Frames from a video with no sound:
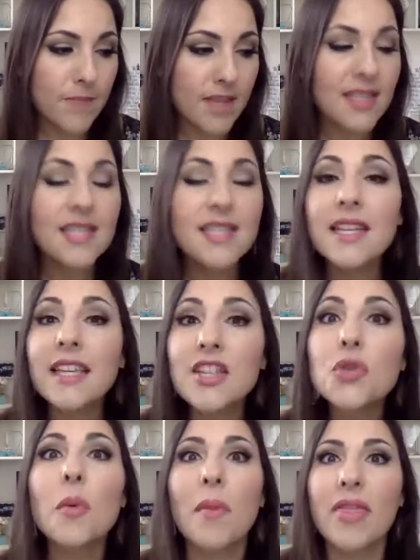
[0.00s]
the sticking
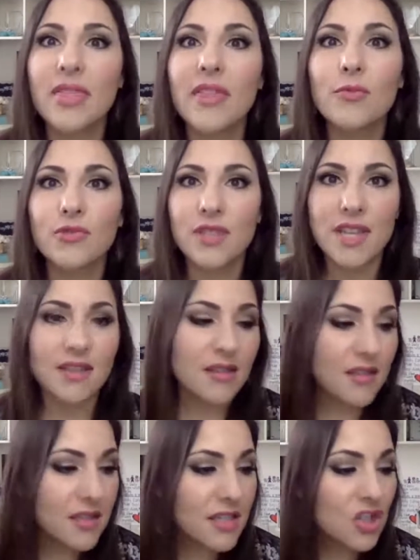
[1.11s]
to a monthly routine.
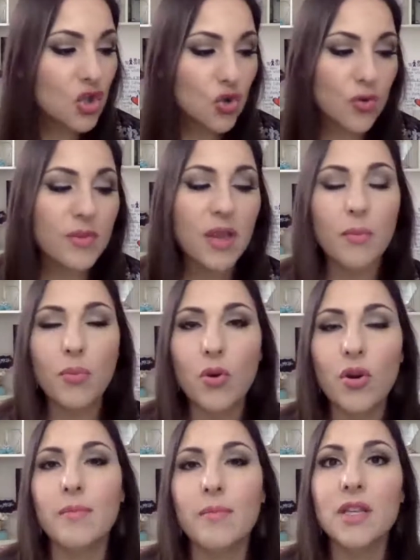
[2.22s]
This is extremely
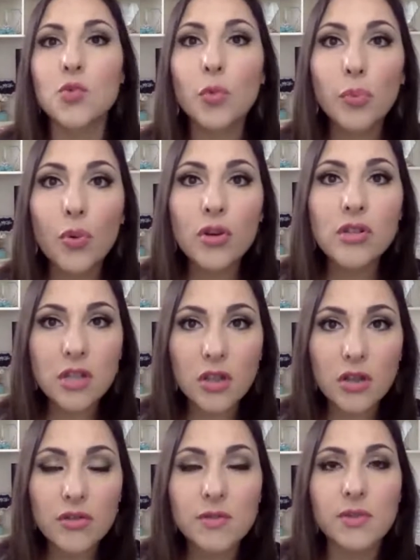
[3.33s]
important because reports
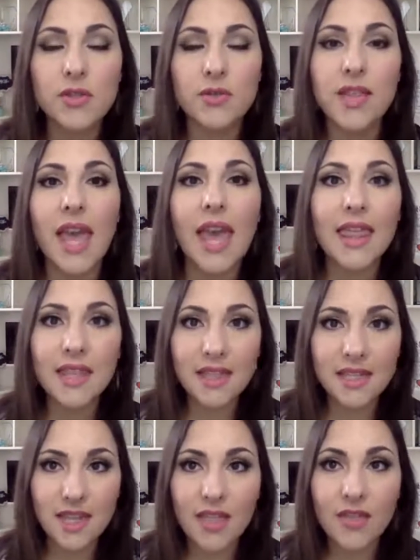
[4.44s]
close between the 8th and
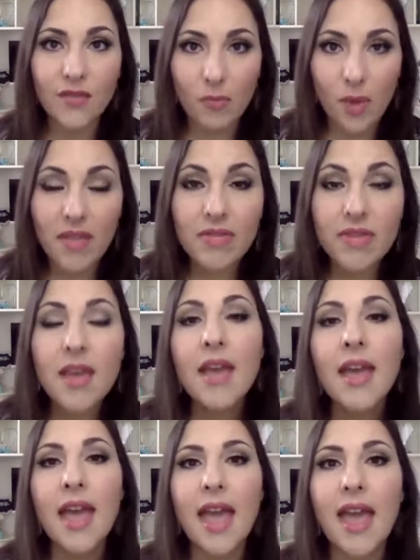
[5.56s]
the 10th of the month.
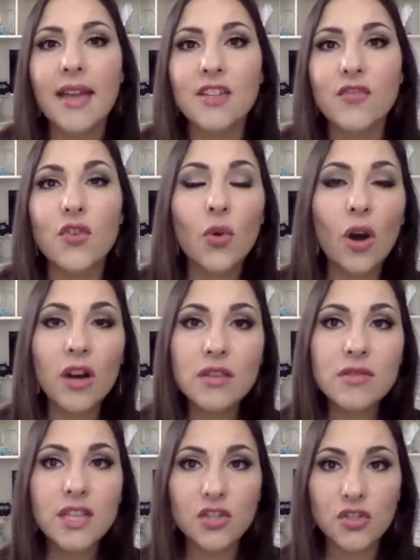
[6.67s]
And if you are
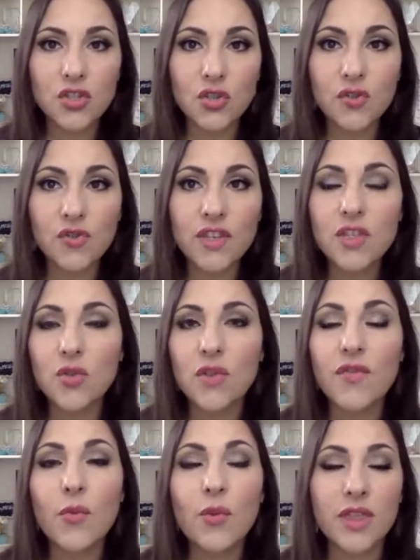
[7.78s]
using a service or
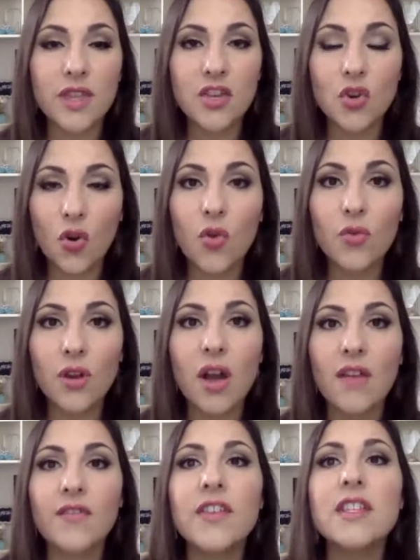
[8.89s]
even within your own
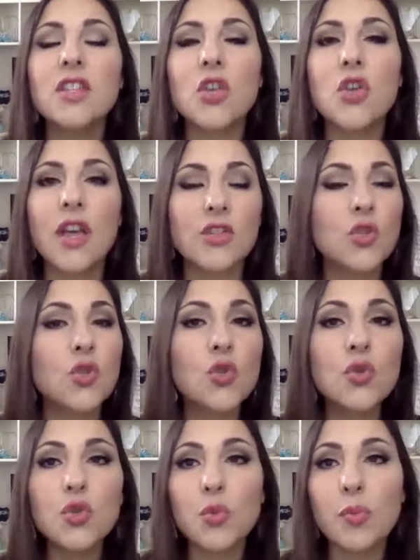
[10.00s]
office, as soon
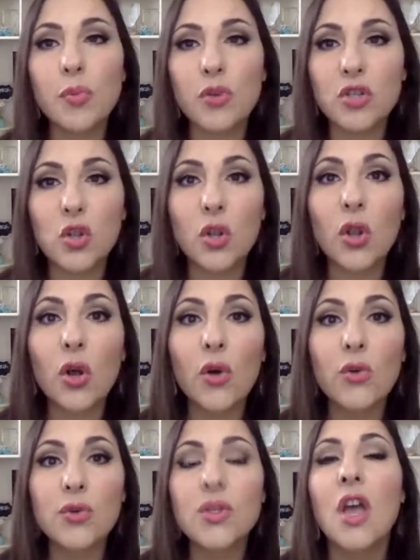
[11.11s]
as reports
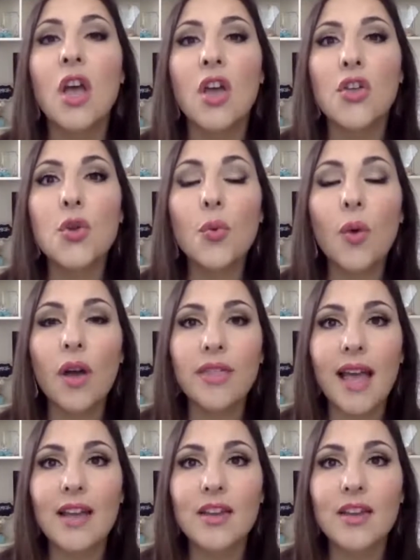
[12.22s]
close, you want that